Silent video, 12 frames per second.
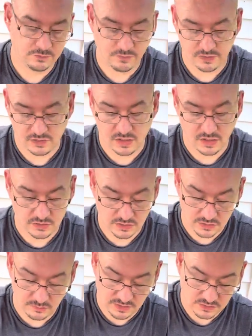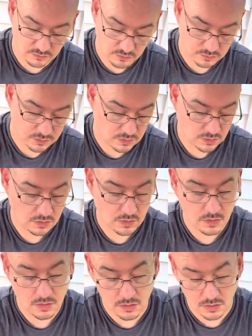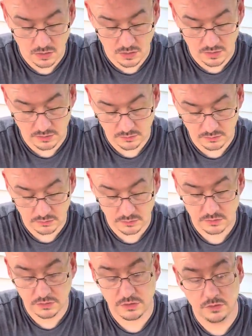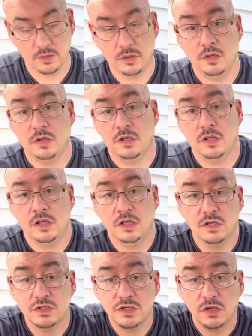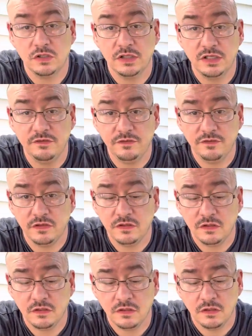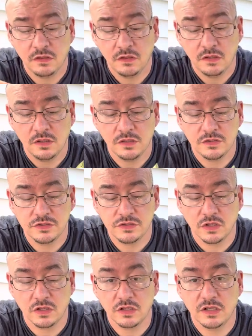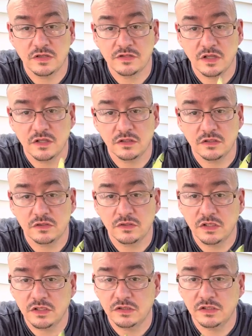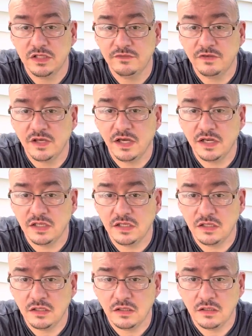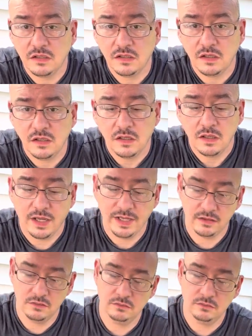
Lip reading: break that guy just to make some room. All right. So here's our leaf. Started as that little leaf cutting. And